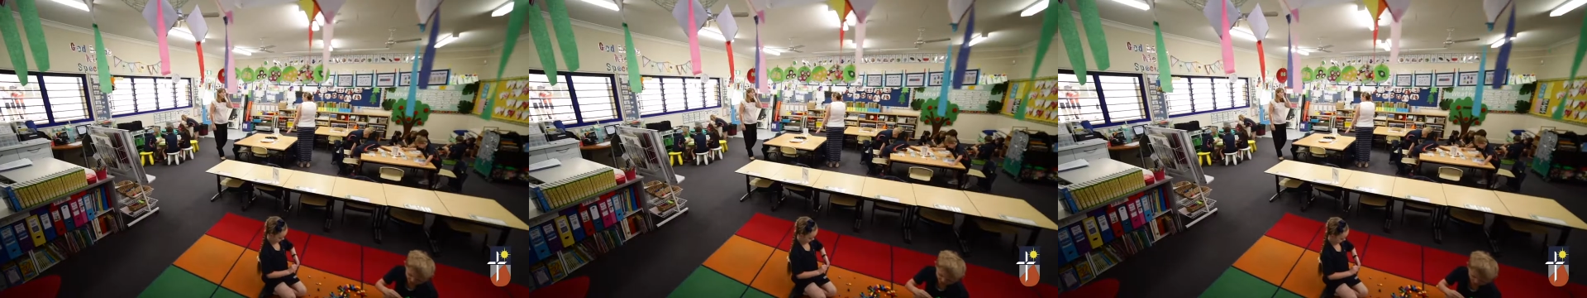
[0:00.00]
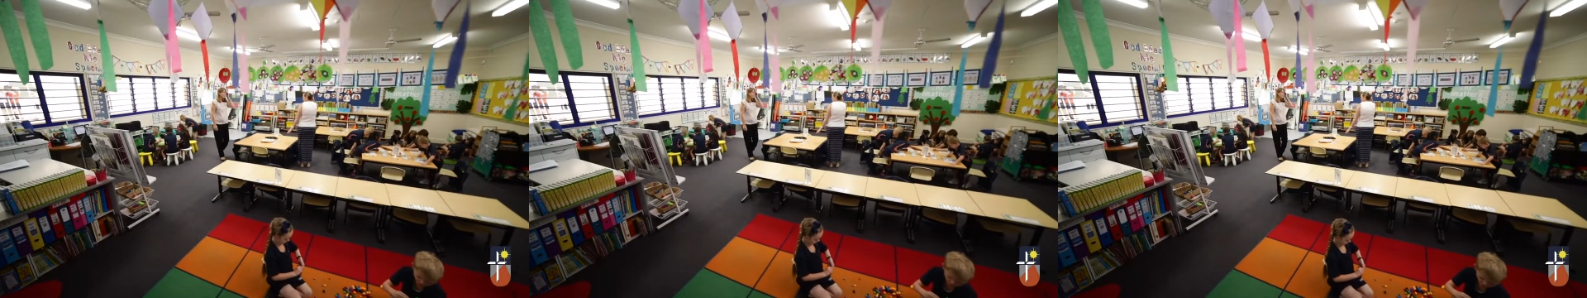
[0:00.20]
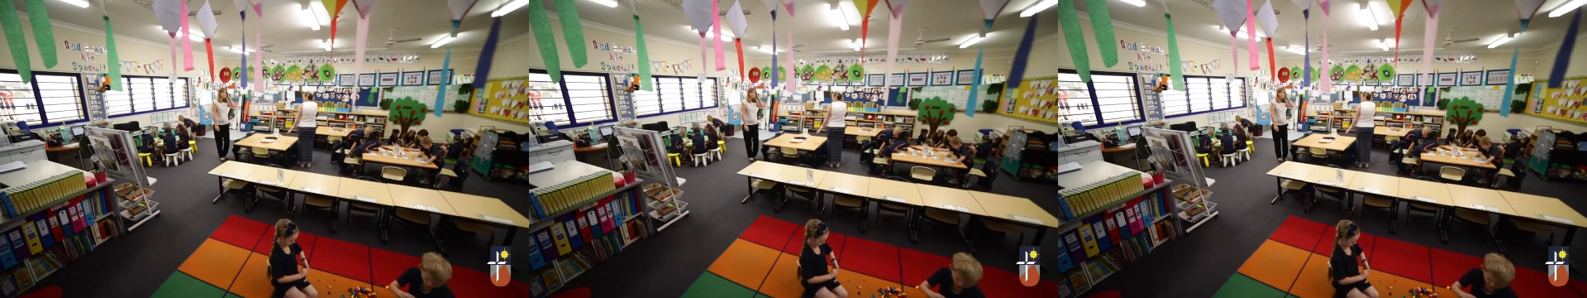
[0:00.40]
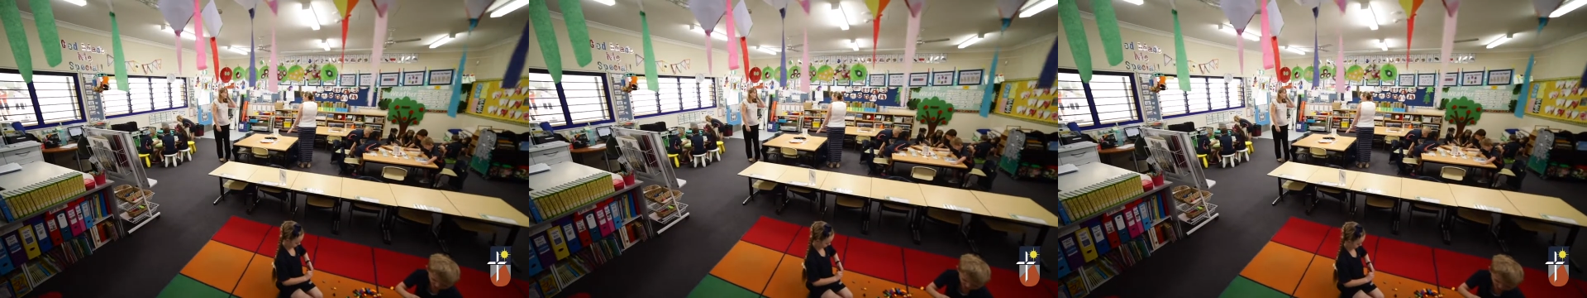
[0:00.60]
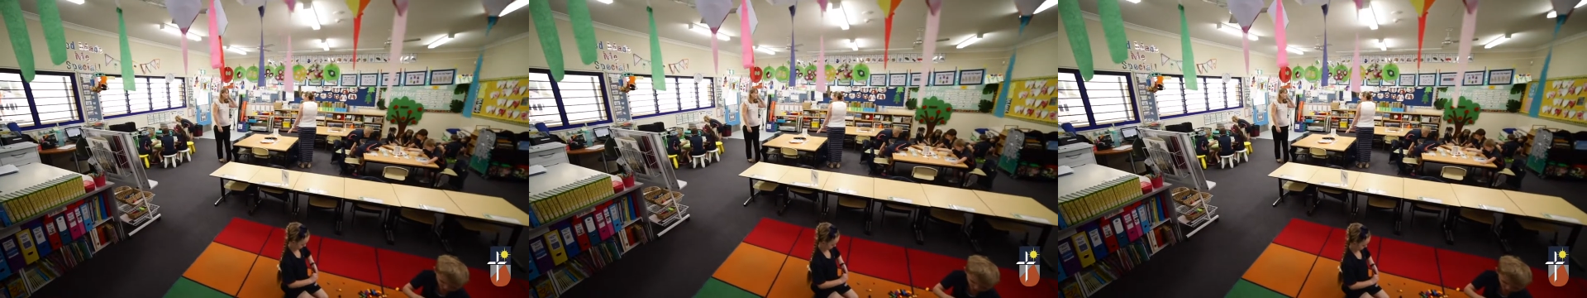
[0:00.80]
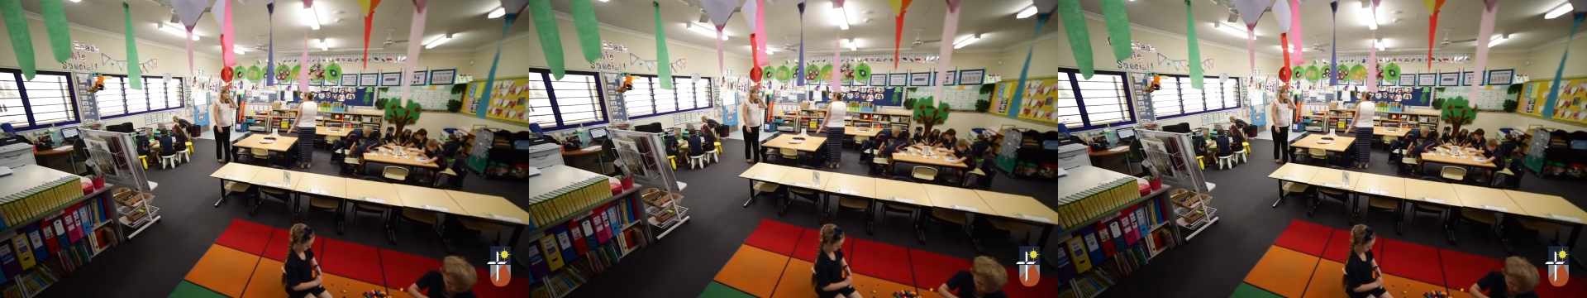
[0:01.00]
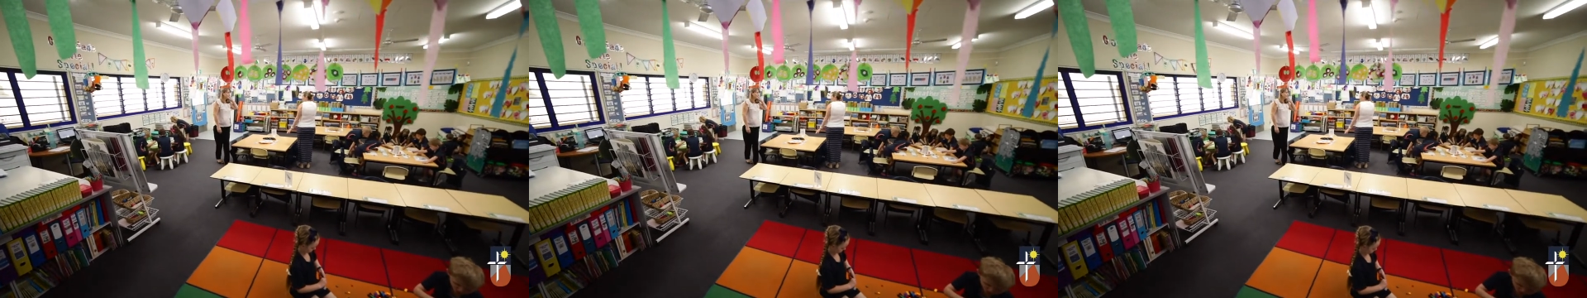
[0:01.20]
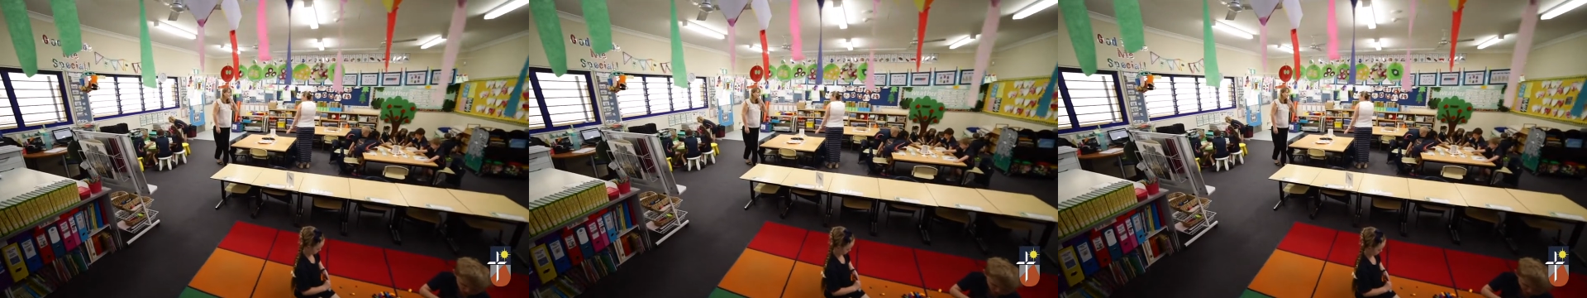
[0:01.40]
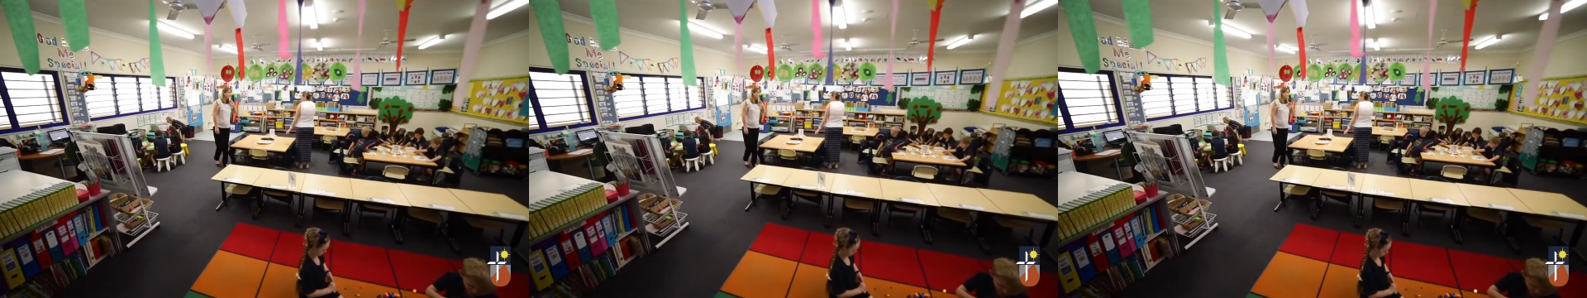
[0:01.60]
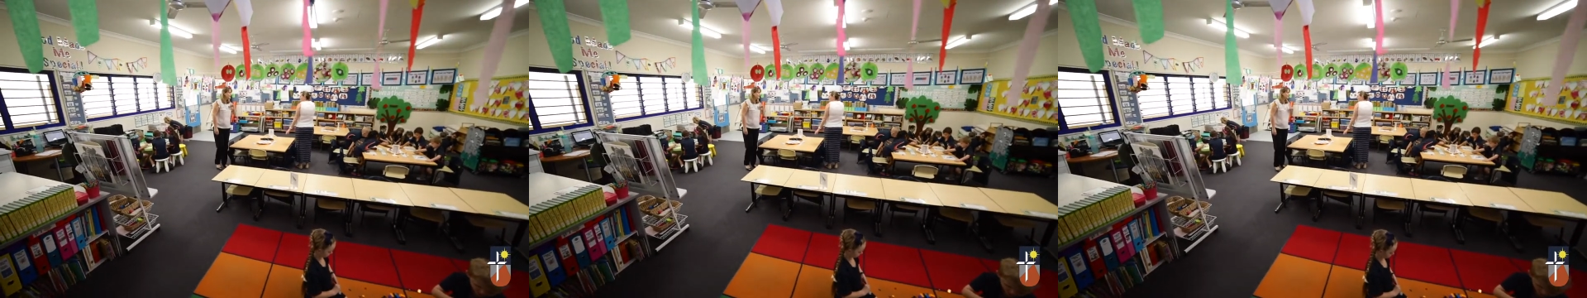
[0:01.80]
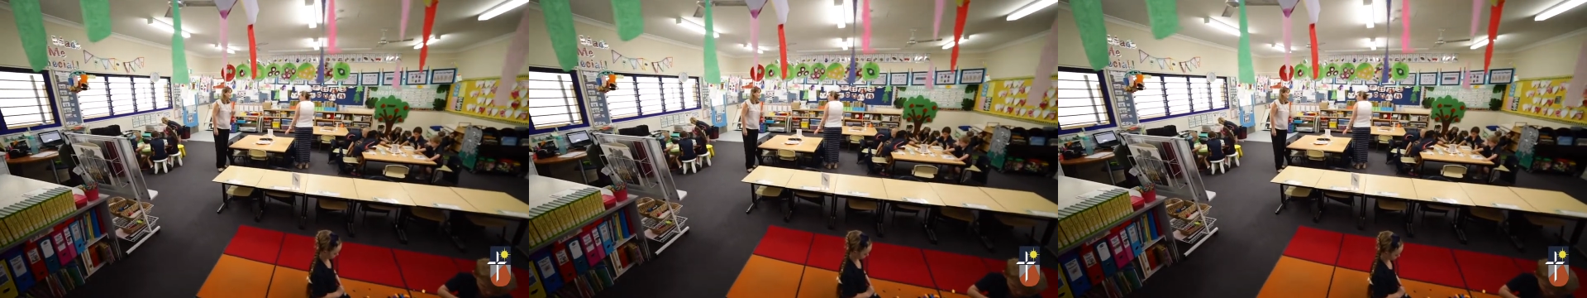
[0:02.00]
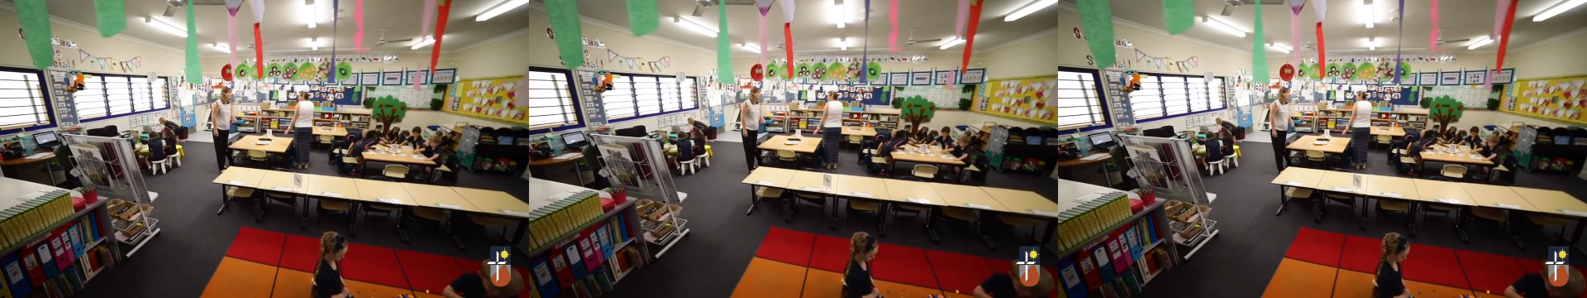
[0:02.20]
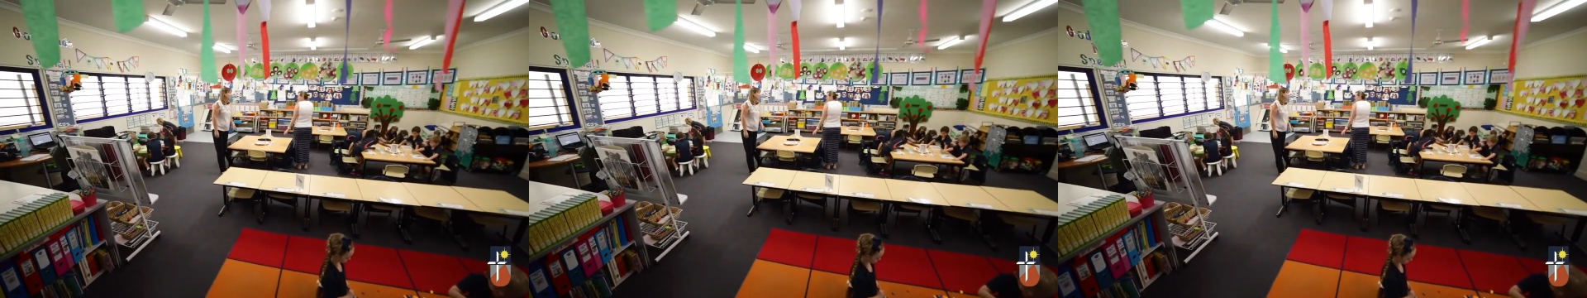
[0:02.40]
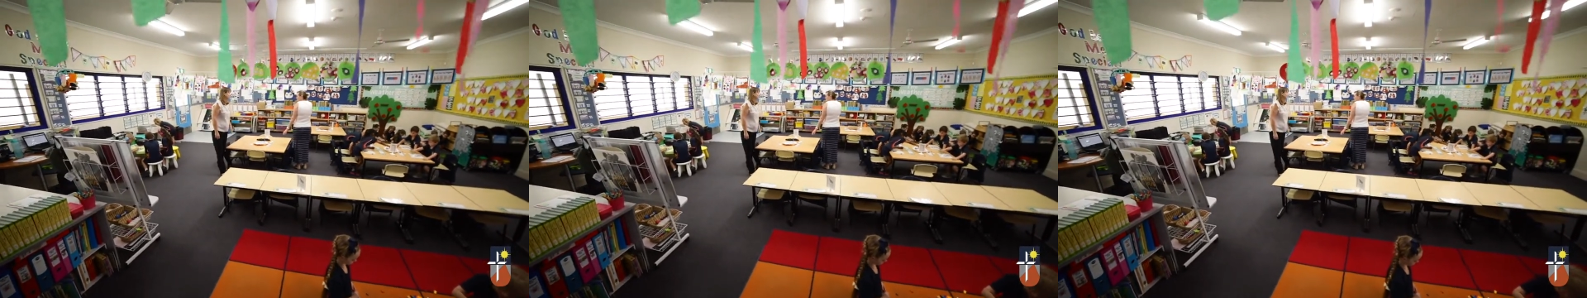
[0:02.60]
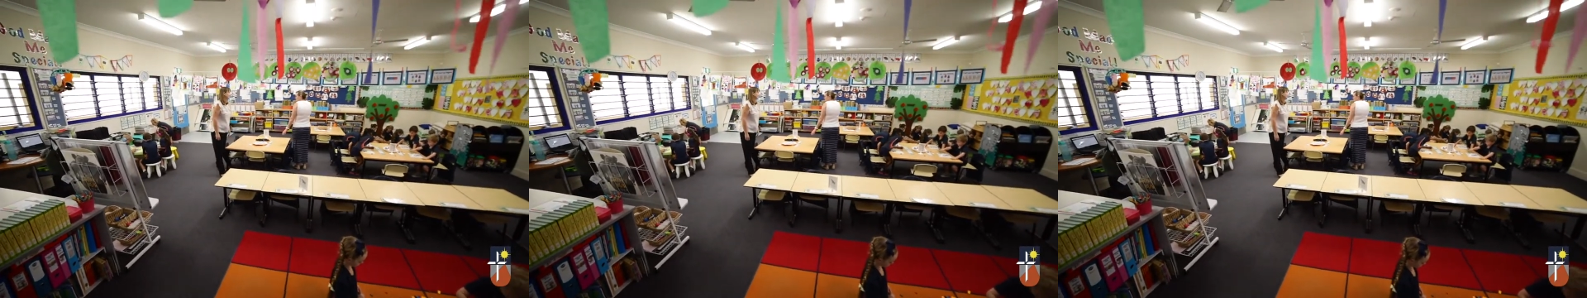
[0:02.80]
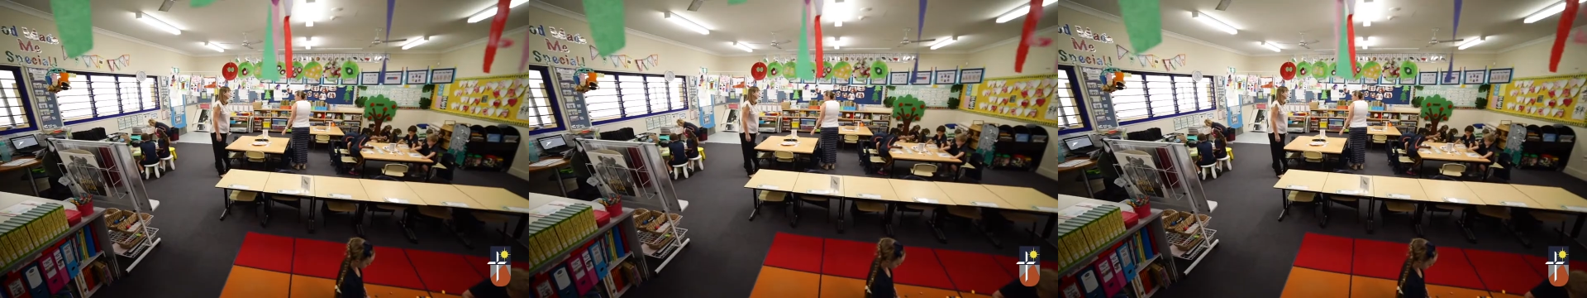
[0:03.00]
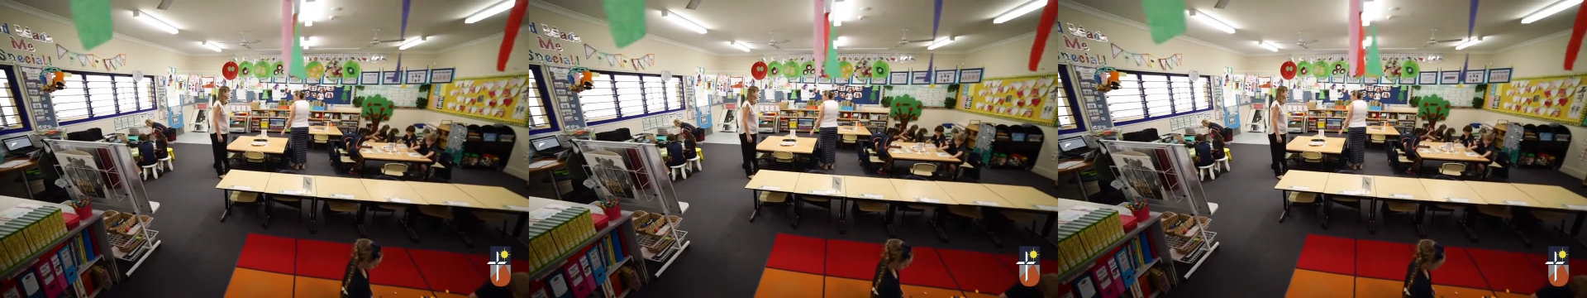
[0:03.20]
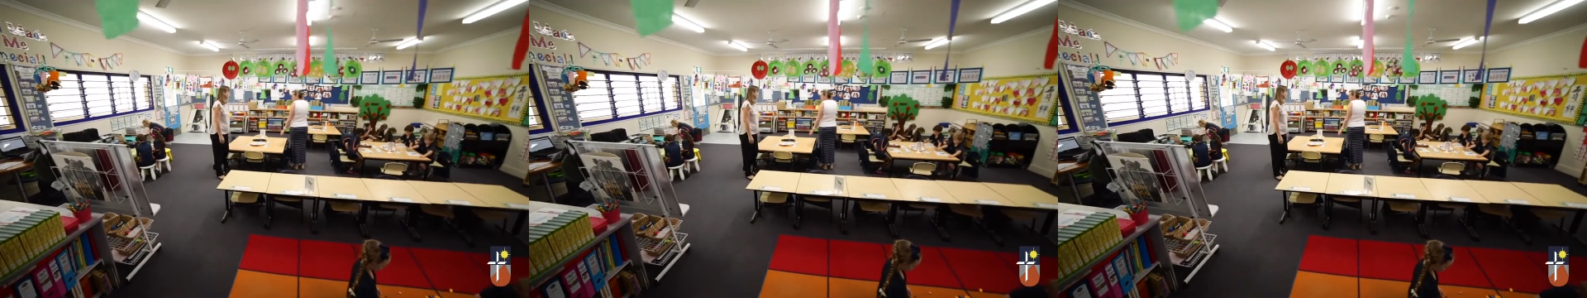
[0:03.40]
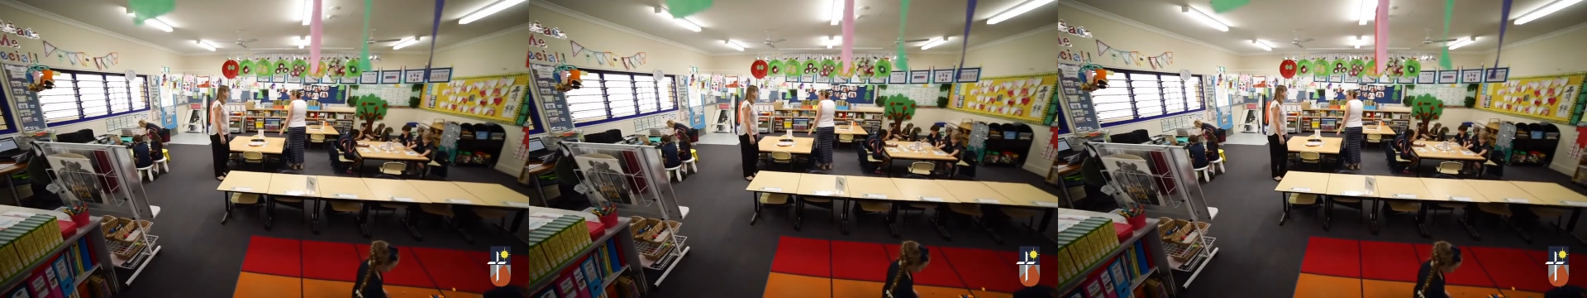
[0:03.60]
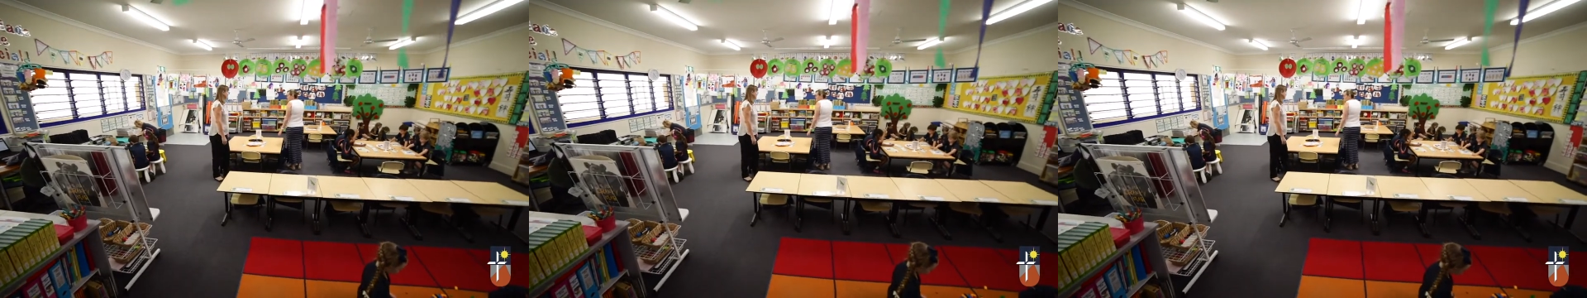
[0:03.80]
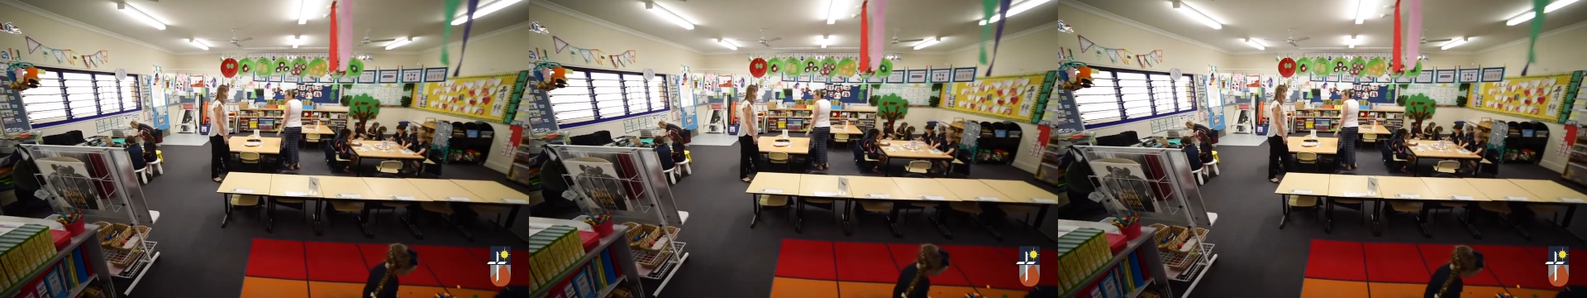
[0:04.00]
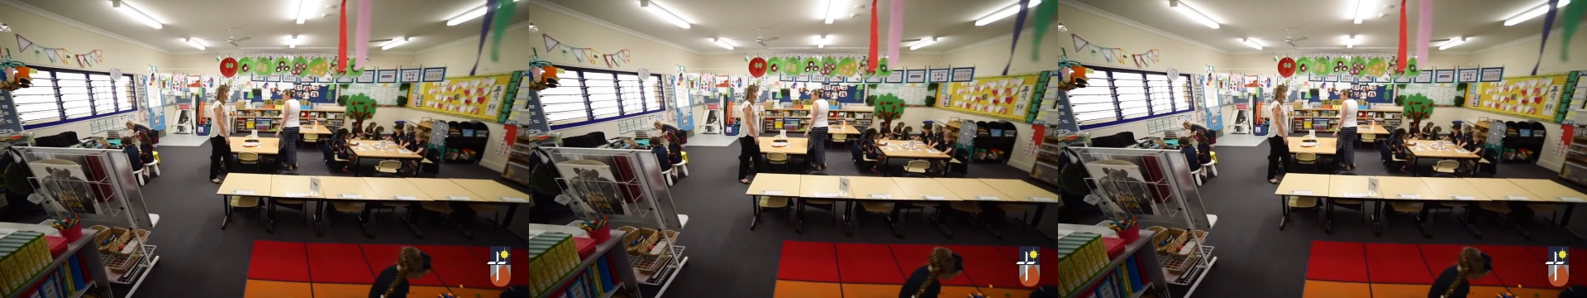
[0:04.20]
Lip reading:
No face is visible, so there are no lips to read.